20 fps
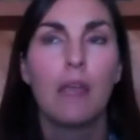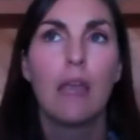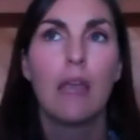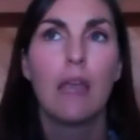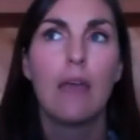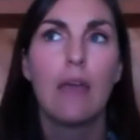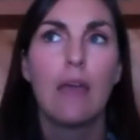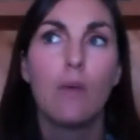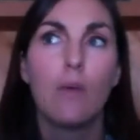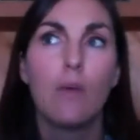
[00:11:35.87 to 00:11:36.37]

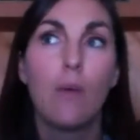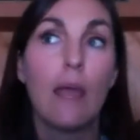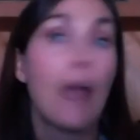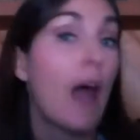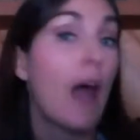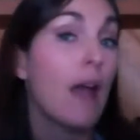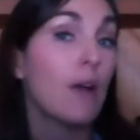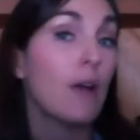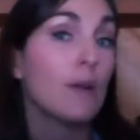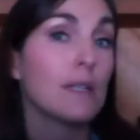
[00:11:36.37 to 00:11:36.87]
And the way
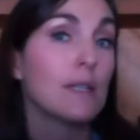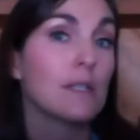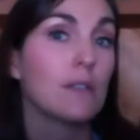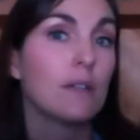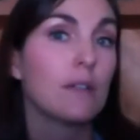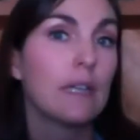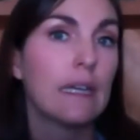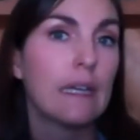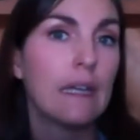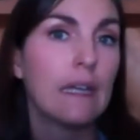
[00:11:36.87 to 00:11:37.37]
I always
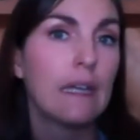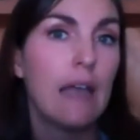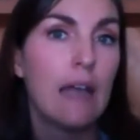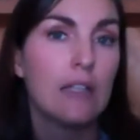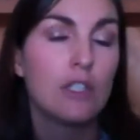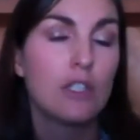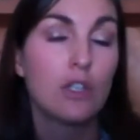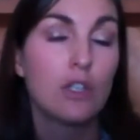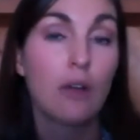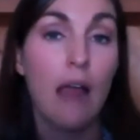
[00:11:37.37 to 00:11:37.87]
look
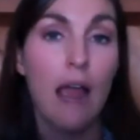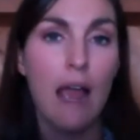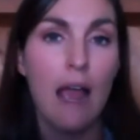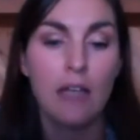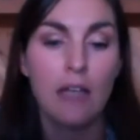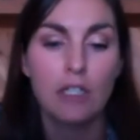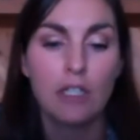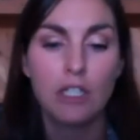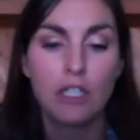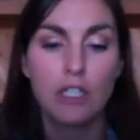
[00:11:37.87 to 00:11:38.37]
at
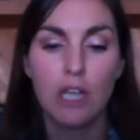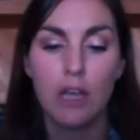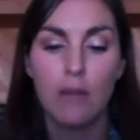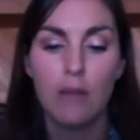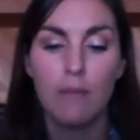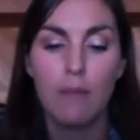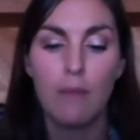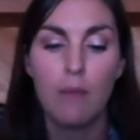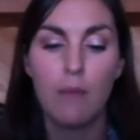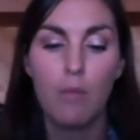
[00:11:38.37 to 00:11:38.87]
trash,
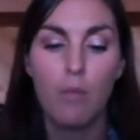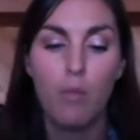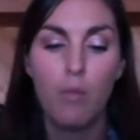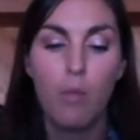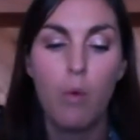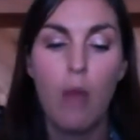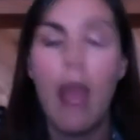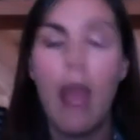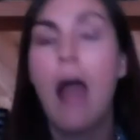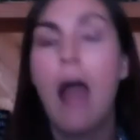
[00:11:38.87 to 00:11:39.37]
and
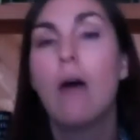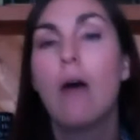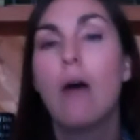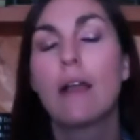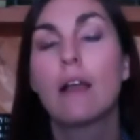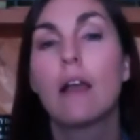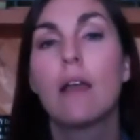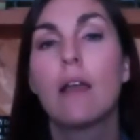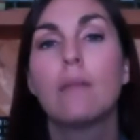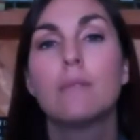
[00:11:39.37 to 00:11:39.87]
how I
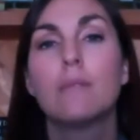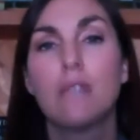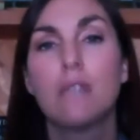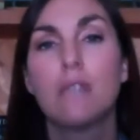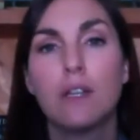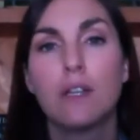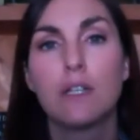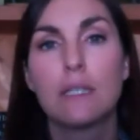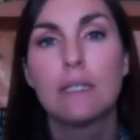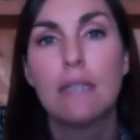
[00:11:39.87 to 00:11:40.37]
came to
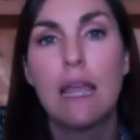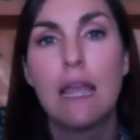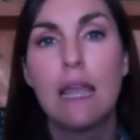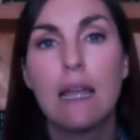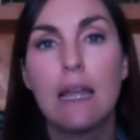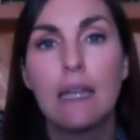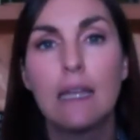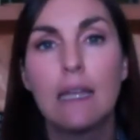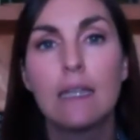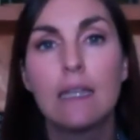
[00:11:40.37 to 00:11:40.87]

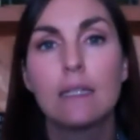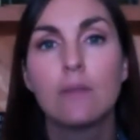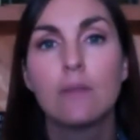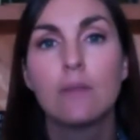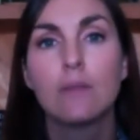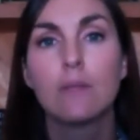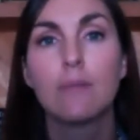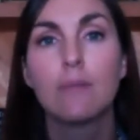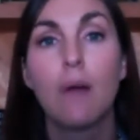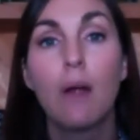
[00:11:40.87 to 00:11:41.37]
understand it, is it
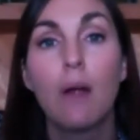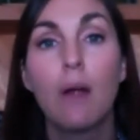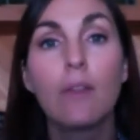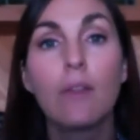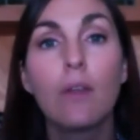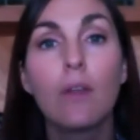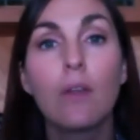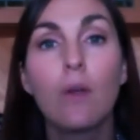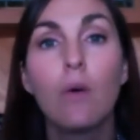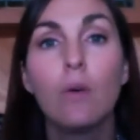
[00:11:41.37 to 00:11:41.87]
was part of
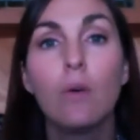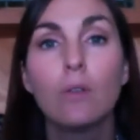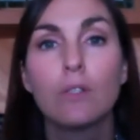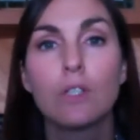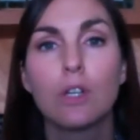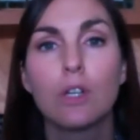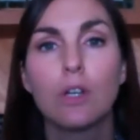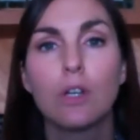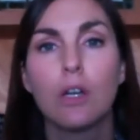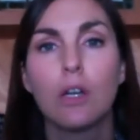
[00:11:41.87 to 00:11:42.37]
the
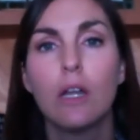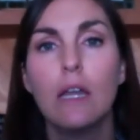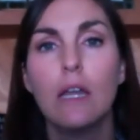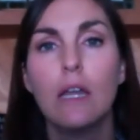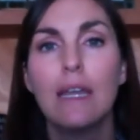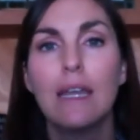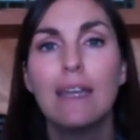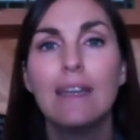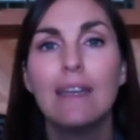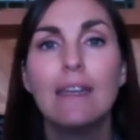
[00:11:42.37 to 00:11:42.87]
culture
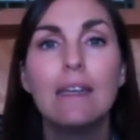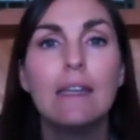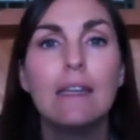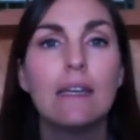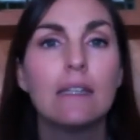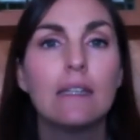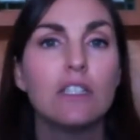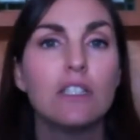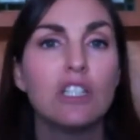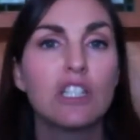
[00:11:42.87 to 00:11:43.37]
in
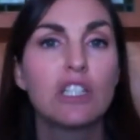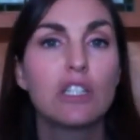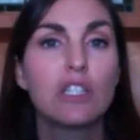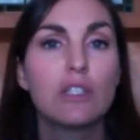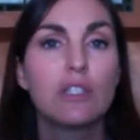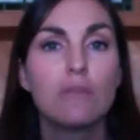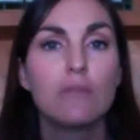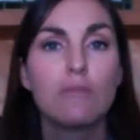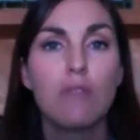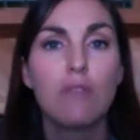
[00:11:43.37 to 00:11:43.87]
India to
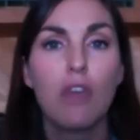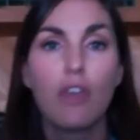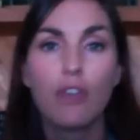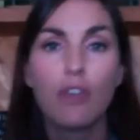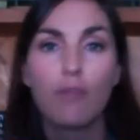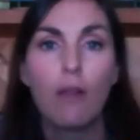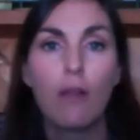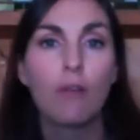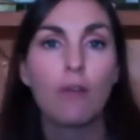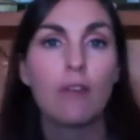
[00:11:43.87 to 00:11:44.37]
just
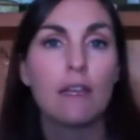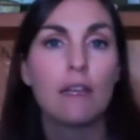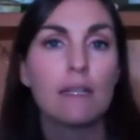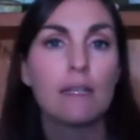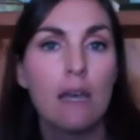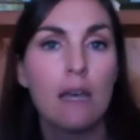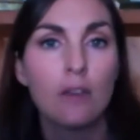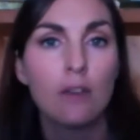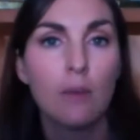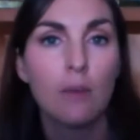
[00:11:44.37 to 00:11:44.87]
throw things
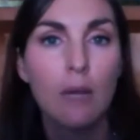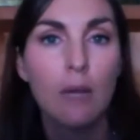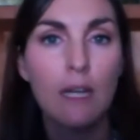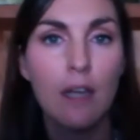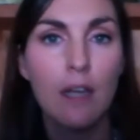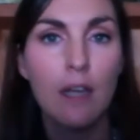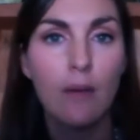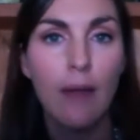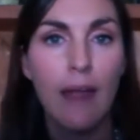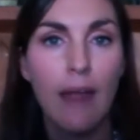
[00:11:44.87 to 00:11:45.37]
out the
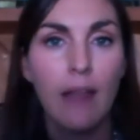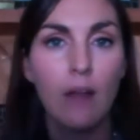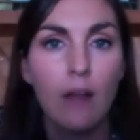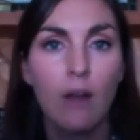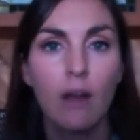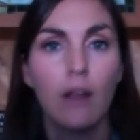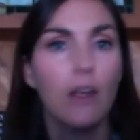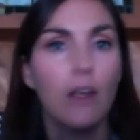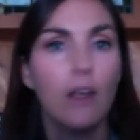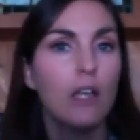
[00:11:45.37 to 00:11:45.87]
window, right?
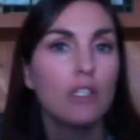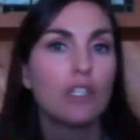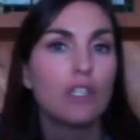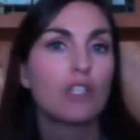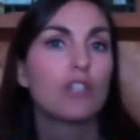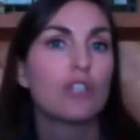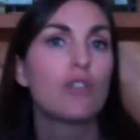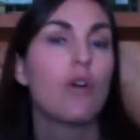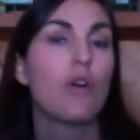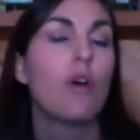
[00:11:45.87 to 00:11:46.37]
Or
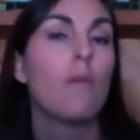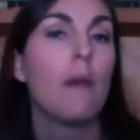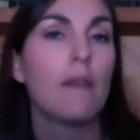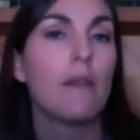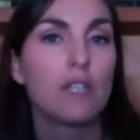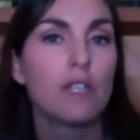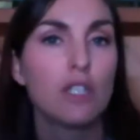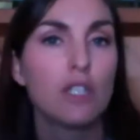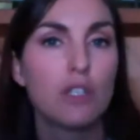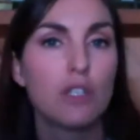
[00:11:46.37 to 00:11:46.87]
just throw them on
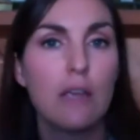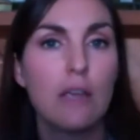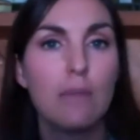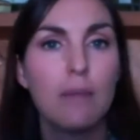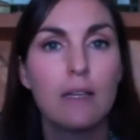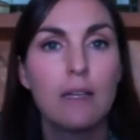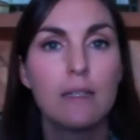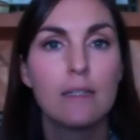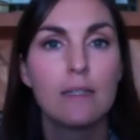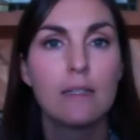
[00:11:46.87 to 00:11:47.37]
the street,
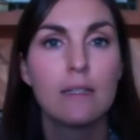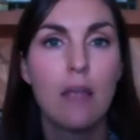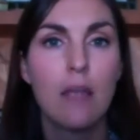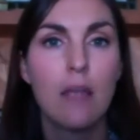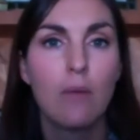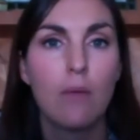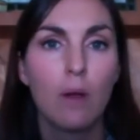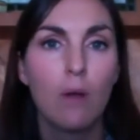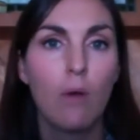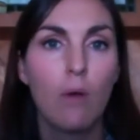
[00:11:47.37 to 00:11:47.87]
because they
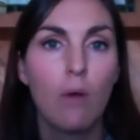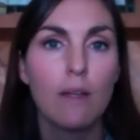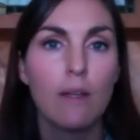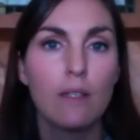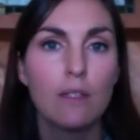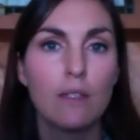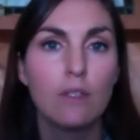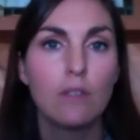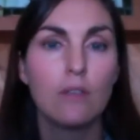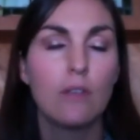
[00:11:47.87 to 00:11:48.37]
were
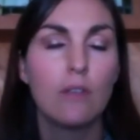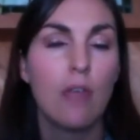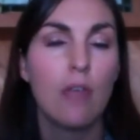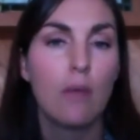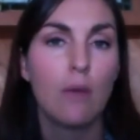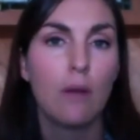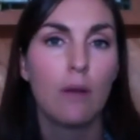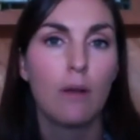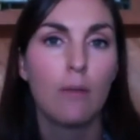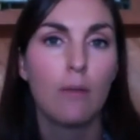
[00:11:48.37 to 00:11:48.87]

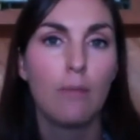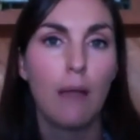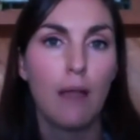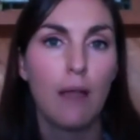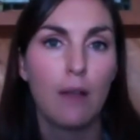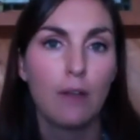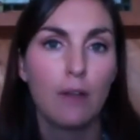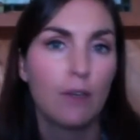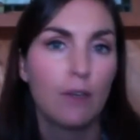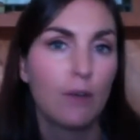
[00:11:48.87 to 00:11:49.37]

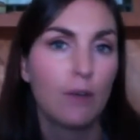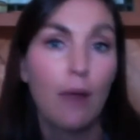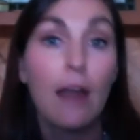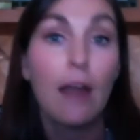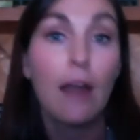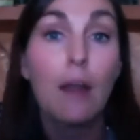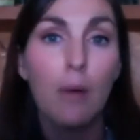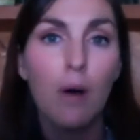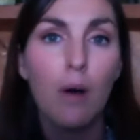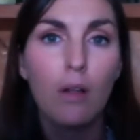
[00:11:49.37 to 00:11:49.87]

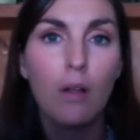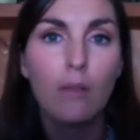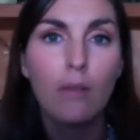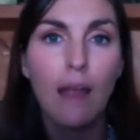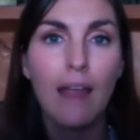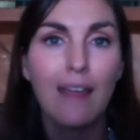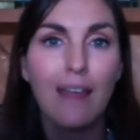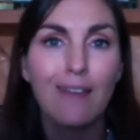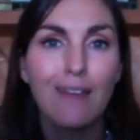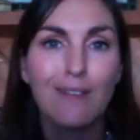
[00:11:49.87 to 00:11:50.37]
biodegradable, right?